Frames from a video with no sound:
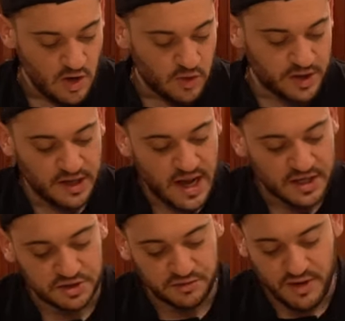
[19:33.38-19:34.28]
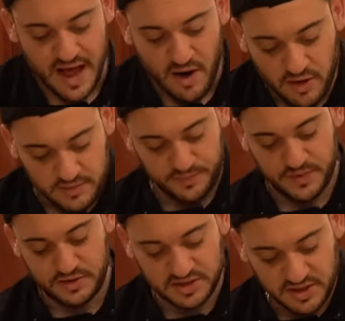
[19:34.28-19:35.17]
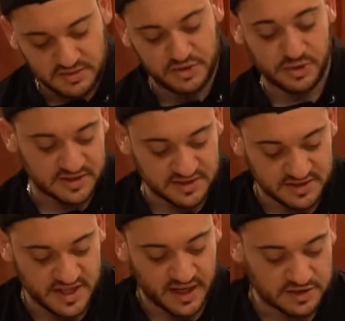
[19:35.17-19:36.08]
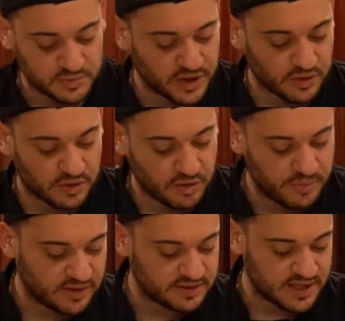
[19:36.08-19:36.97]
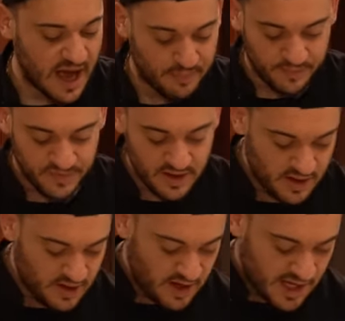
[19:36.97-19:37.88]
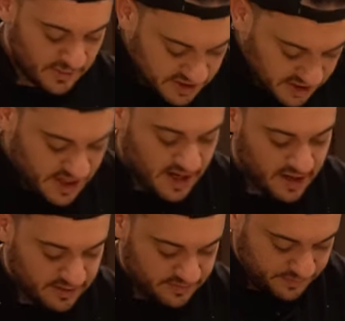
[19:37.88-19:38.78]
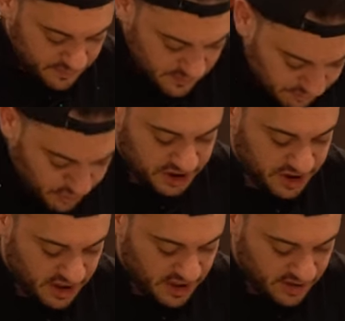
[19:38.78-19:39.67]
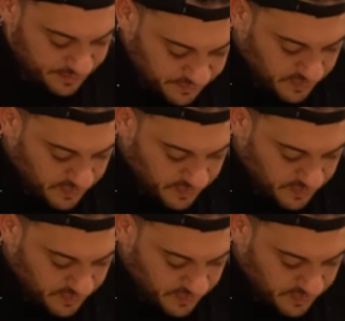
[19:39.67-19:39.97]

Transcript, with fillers: We're gonna need extra flour just to, so it doesn't stick. Sprinkle a little bit on top. We're just gonna kind of like push it in.